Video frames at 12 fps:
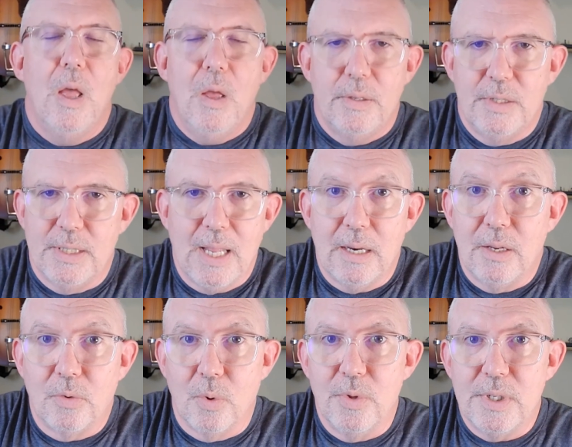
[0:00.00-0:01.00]
just had to
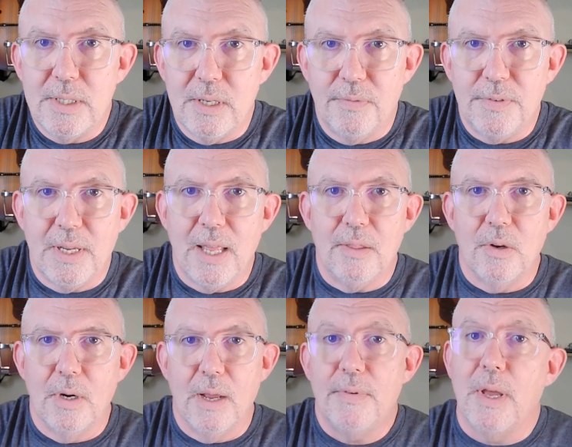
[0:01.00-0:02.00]
throw this stuff together,
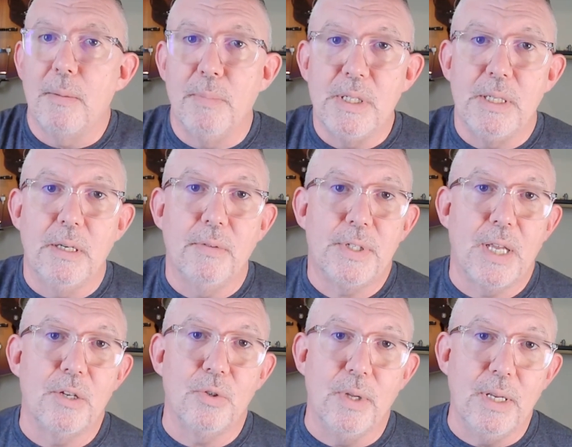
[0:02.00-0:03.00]
and I've got a busy enough
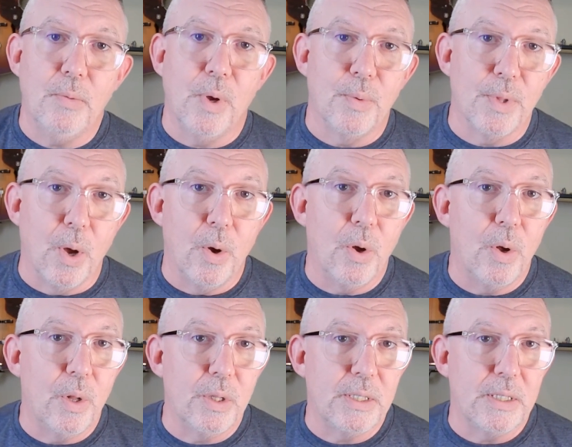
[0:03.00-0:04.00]
schedule anyway with
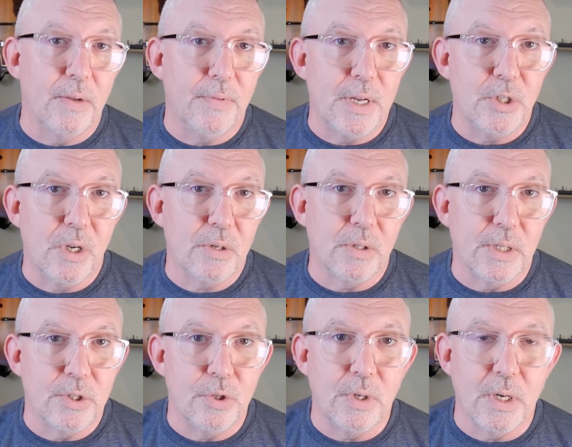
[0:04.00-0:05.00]
all the stuff I juggle,
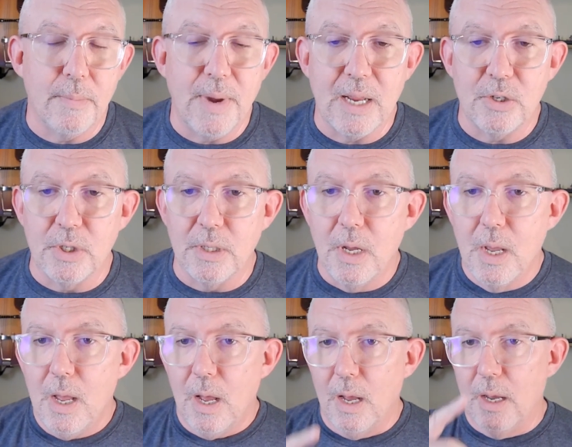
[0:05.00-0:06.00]
as you can imagine.
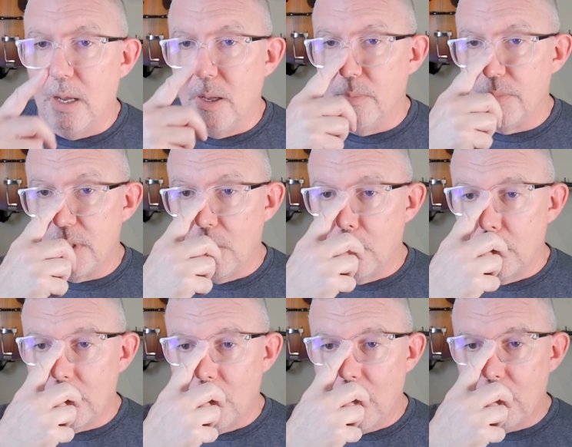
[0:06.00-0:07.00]

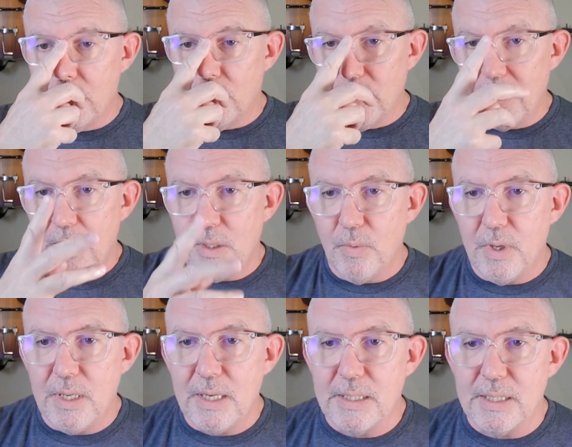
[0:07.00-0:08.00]
So I was really,
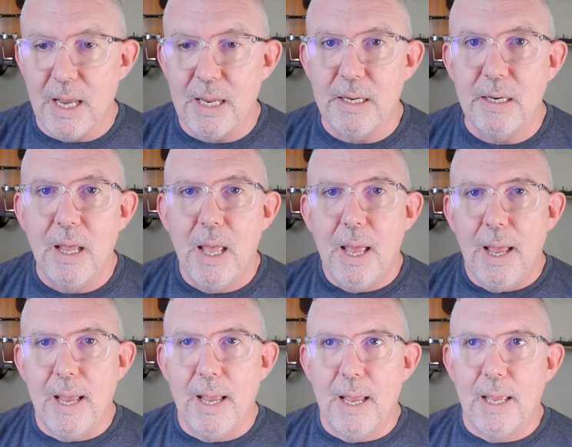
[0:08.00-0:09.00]
really excited,
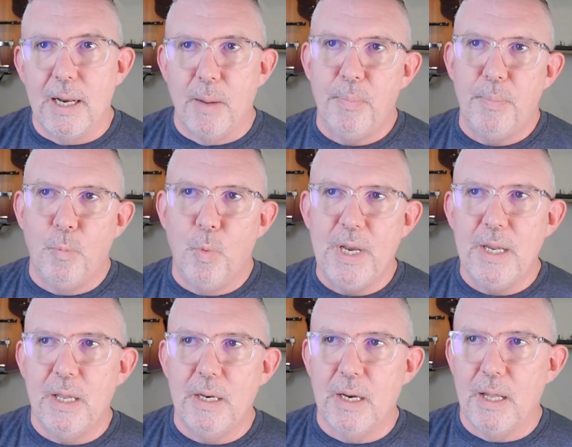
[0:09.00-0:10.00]
and I went
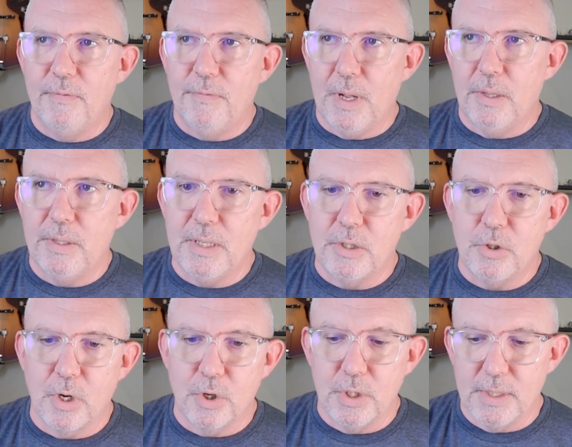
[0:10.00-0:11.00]
in and I followed the
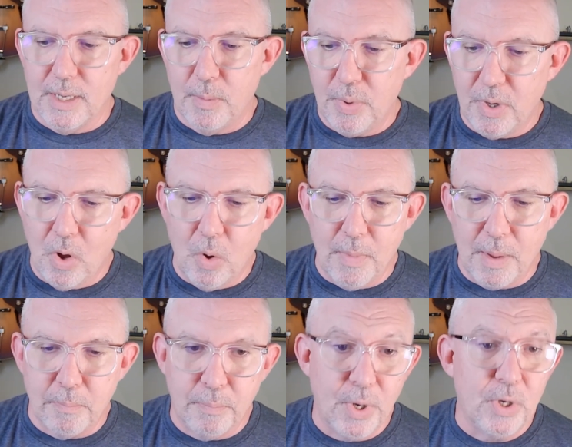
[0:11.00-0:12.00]
instructions, and I put all my
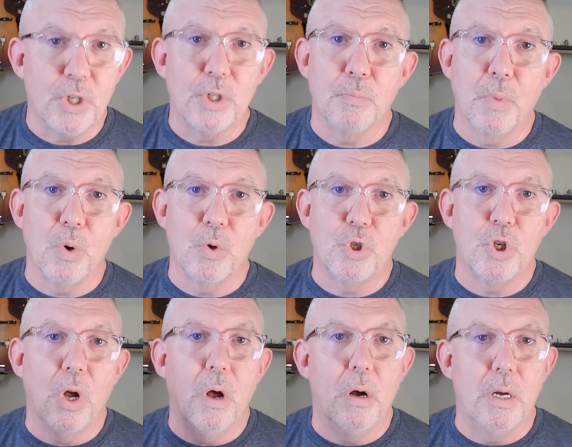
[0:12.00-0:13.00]
Bookish
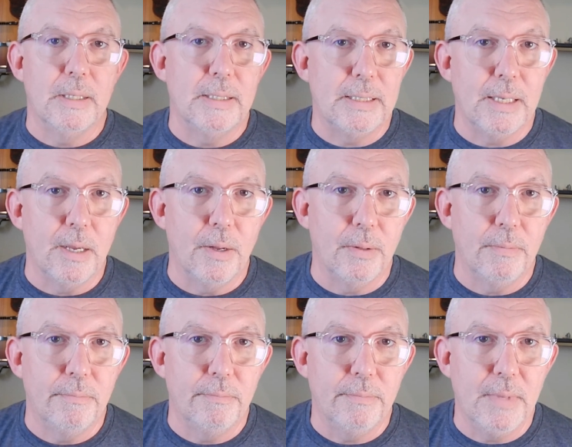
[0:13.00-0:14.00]
merch on sale,
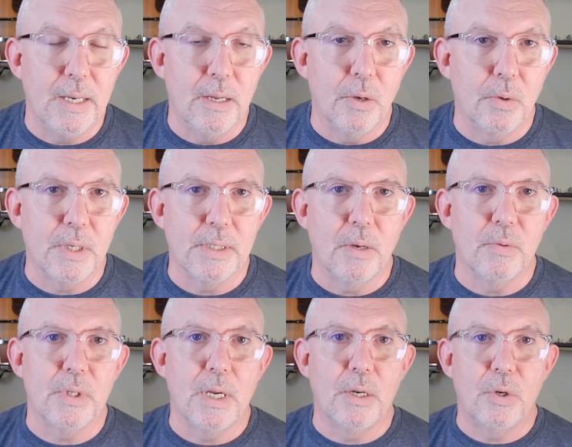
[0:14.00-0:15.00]
because I
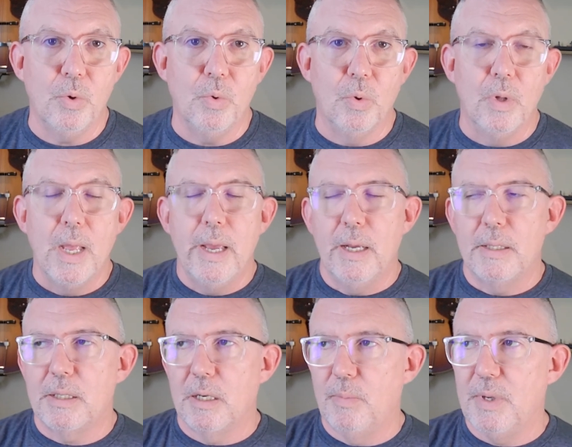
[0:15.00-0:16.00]
was like, cool,
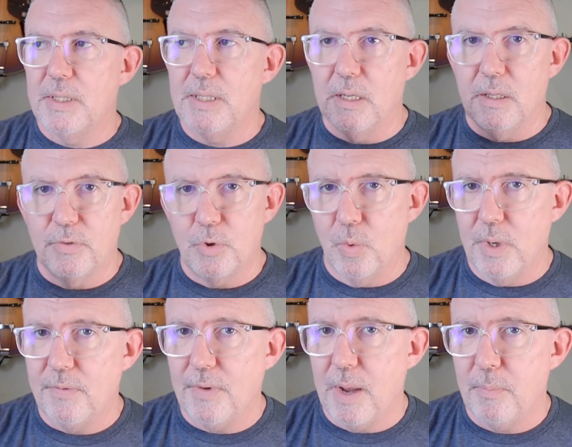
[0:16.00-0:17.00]
it's going to be a sale of
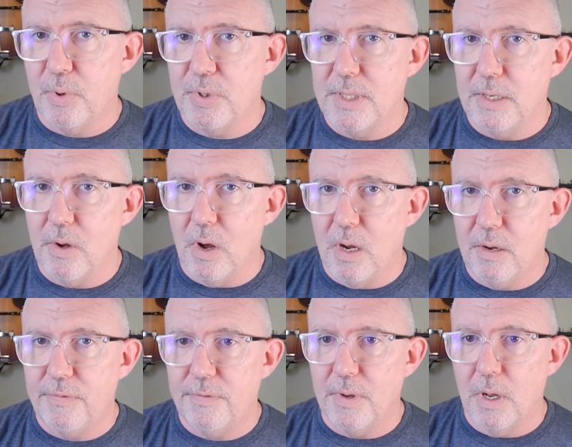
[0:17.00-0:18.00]
25% off,